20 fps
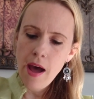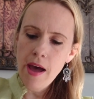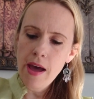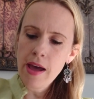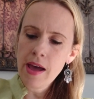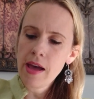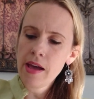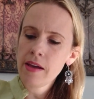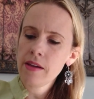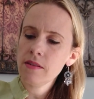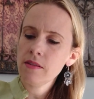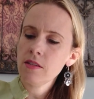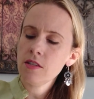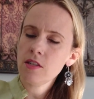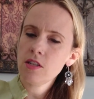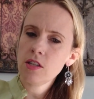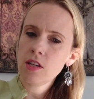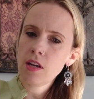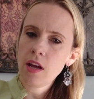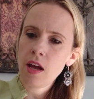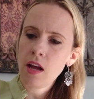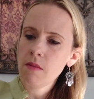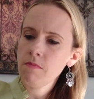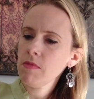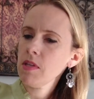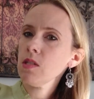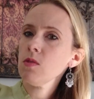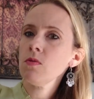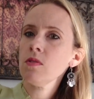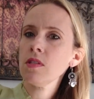And
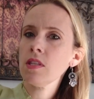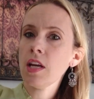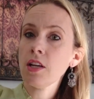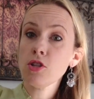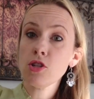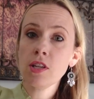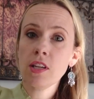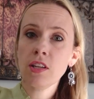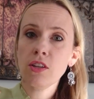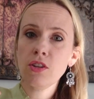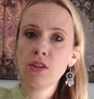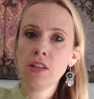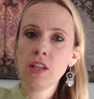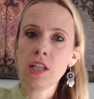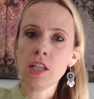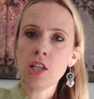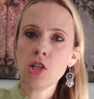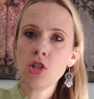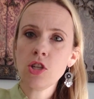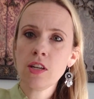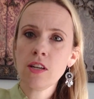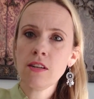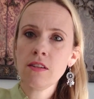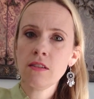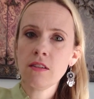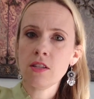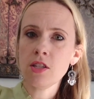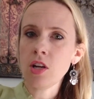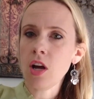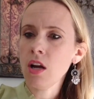this one's actually in good condition.
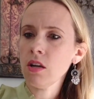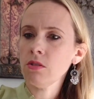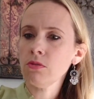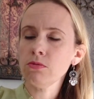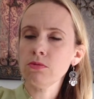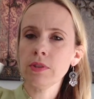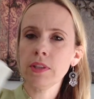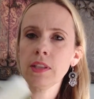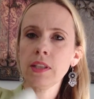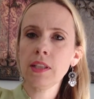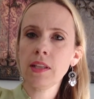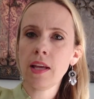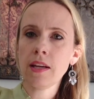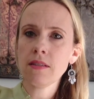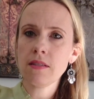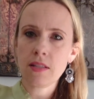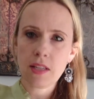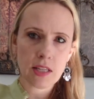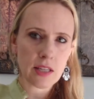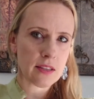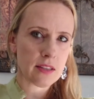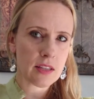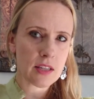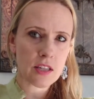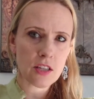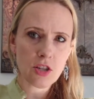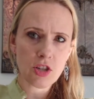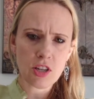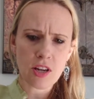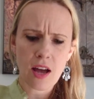The dog really likes to eat
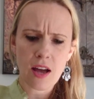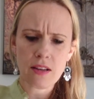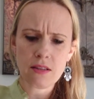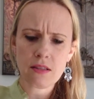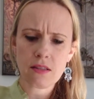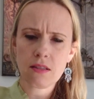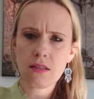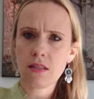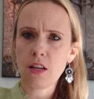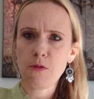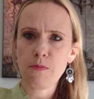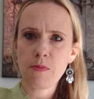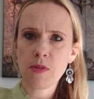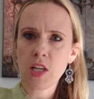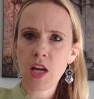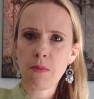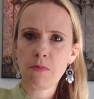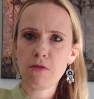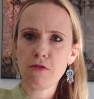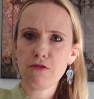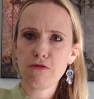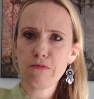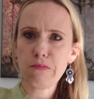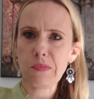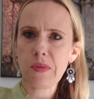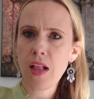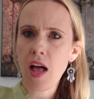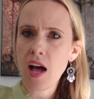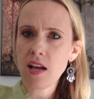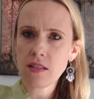these. She has some type of
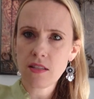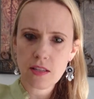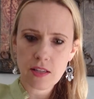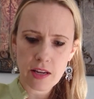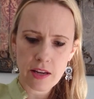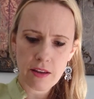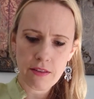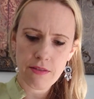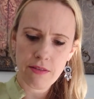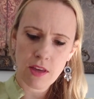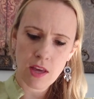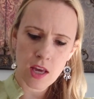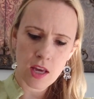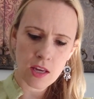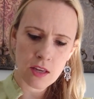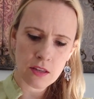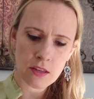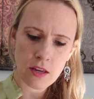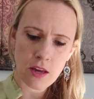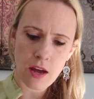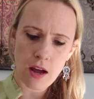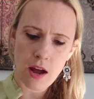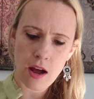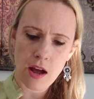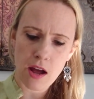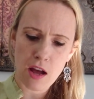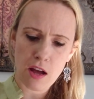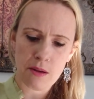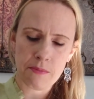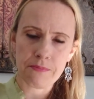plastic thing.
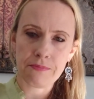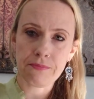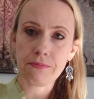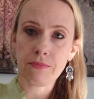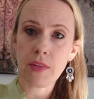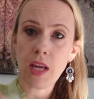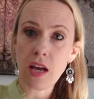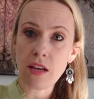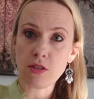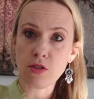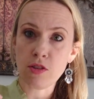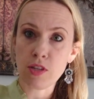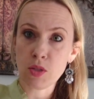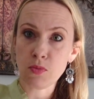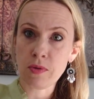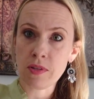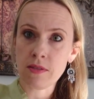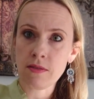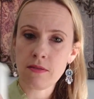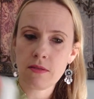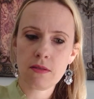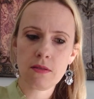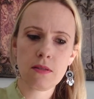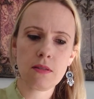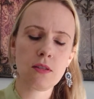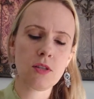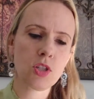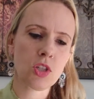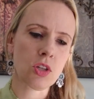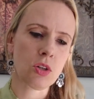Yeah, so this one's
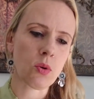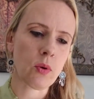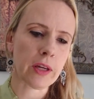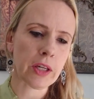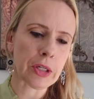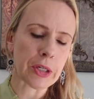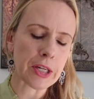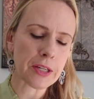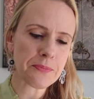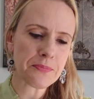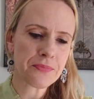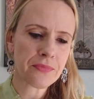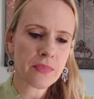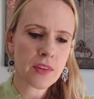still quite good.